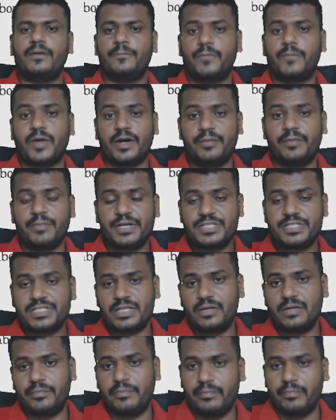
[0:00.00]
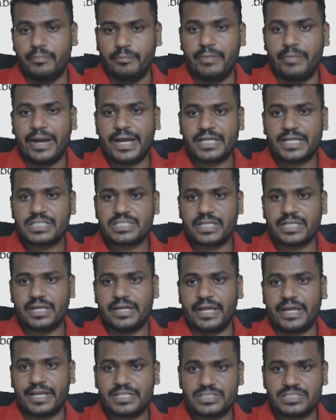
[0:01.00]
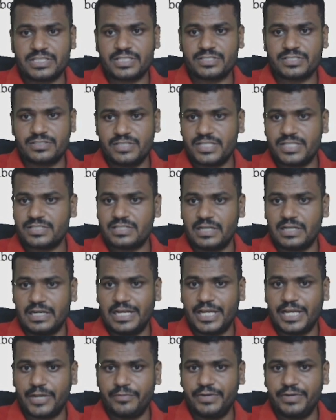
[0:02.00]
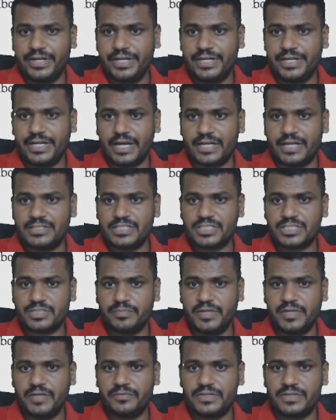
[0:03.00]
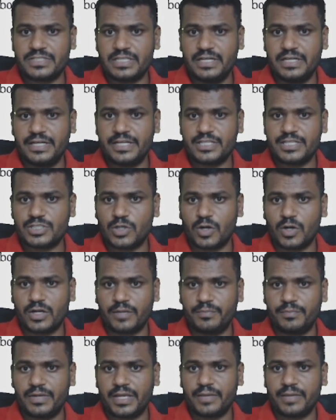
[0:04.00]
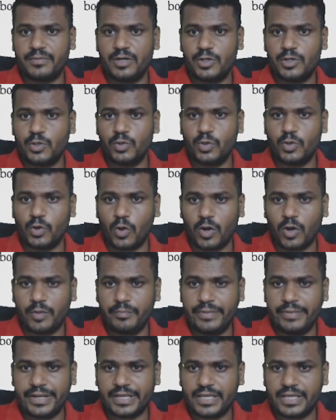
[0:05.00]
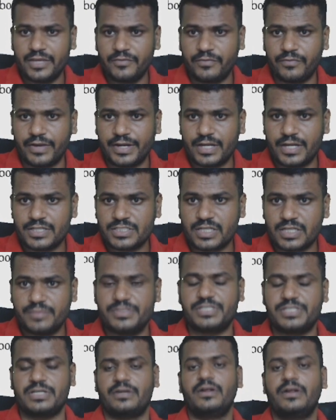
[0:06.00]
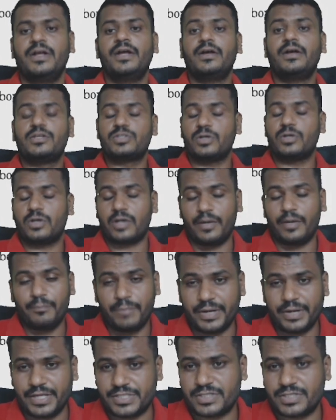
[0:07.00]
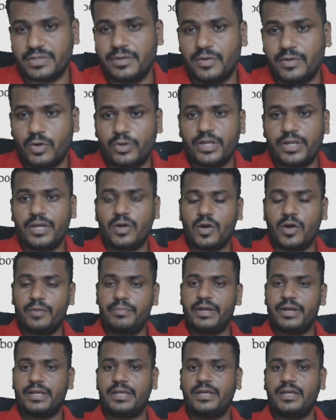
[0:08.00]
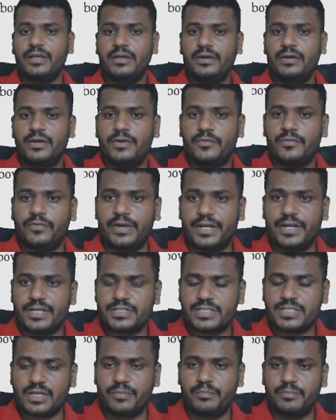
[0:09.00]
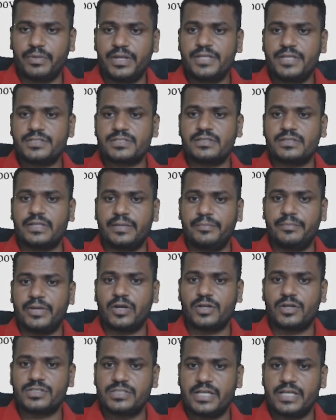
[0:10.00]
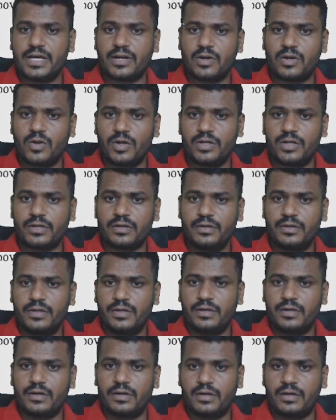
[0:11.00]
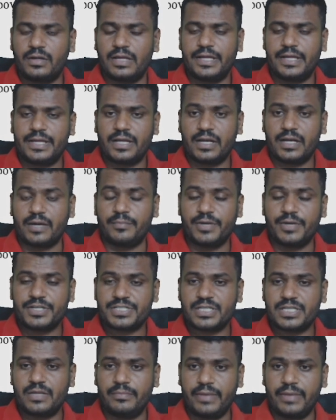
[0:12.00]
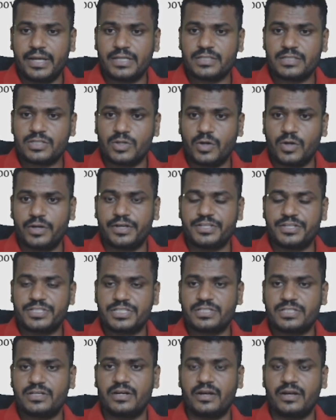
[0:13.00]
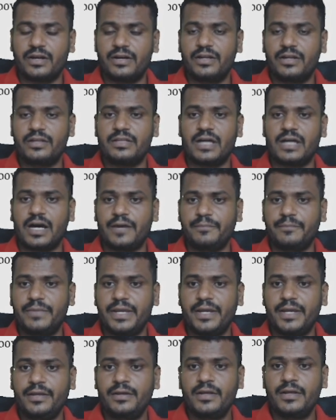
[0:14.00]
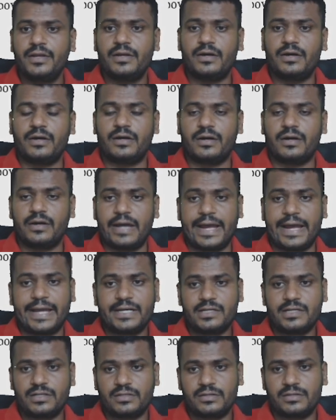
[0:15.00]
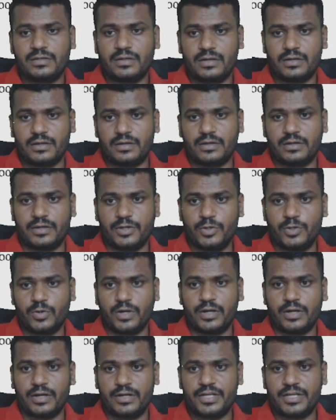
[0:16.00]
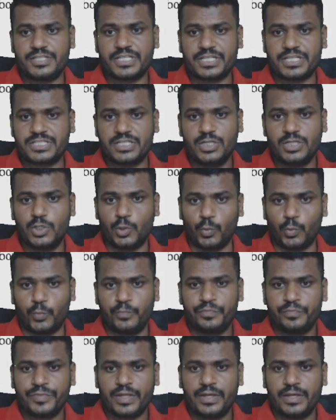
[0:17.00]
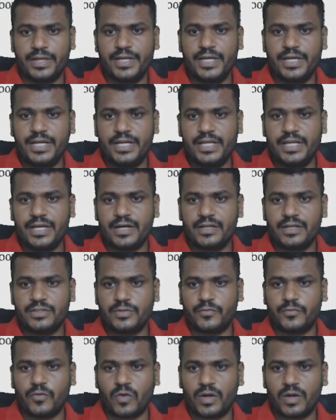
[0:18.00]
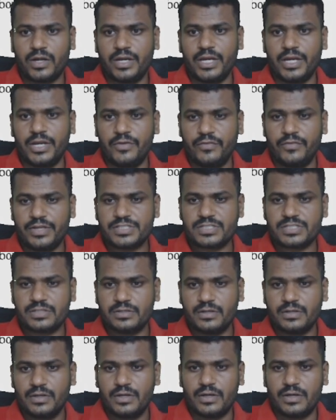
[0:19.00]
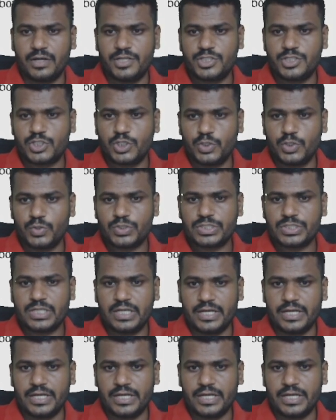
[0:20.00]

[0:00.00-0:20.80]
commercial banks can access this liquidity adjustment facility is not applicable to non-banking finance commission. So companies, okay, non-banking finance companies, they because they are not like a commercial banks not registered under the RBI Act, under section 2. In India, the foreign institutional